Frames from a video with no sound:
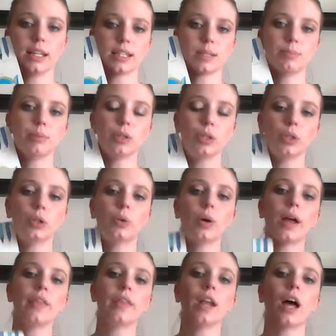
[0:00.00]
it's blue,
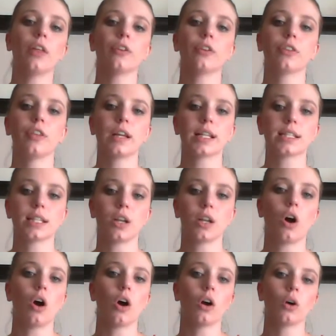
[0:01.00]
and then other things that
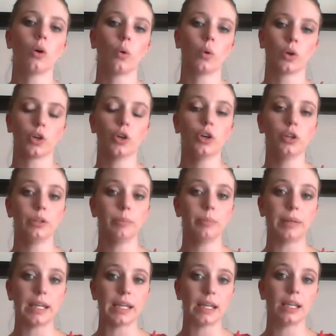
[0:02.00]
are or could
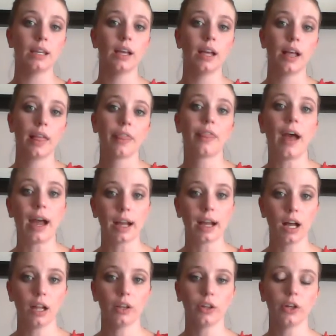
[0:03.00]
be that
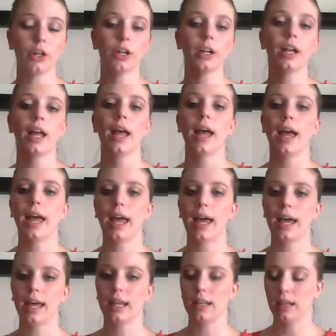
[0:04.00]
color,
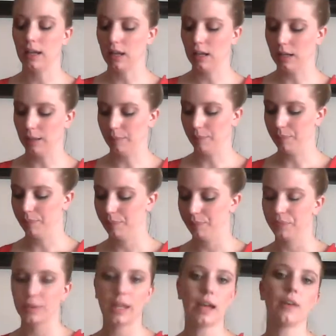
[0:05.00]
and
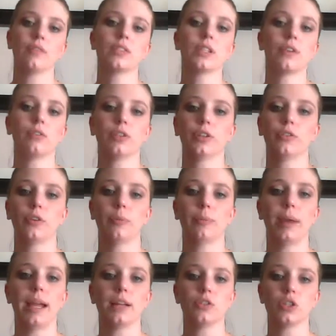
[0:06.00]
they have several different
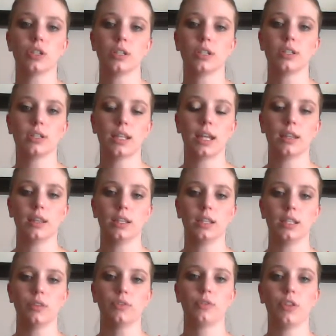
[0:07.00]
pages, and
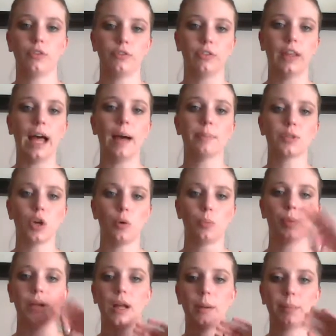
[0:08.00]
the flaps
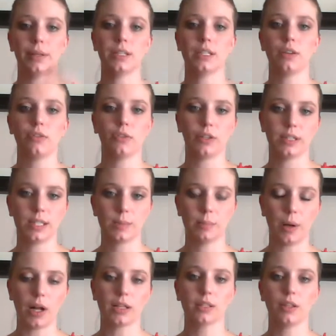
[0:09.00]
open up at different
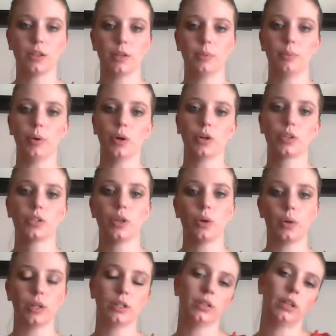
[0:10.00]
spots on the book,
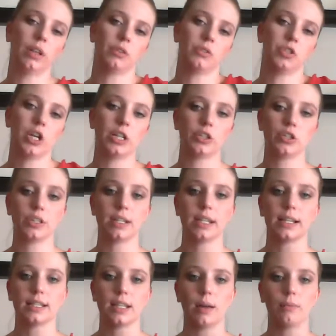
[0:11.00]
so it changes
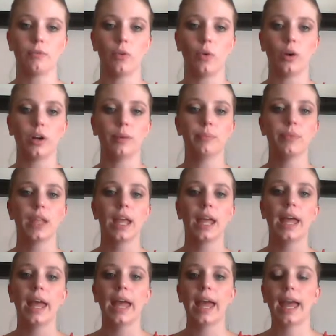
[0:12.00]
things up for him.
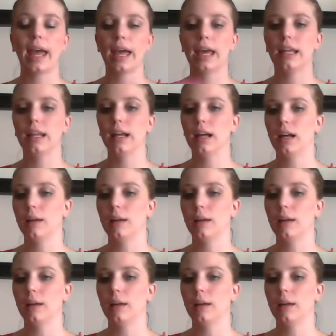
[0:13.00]
And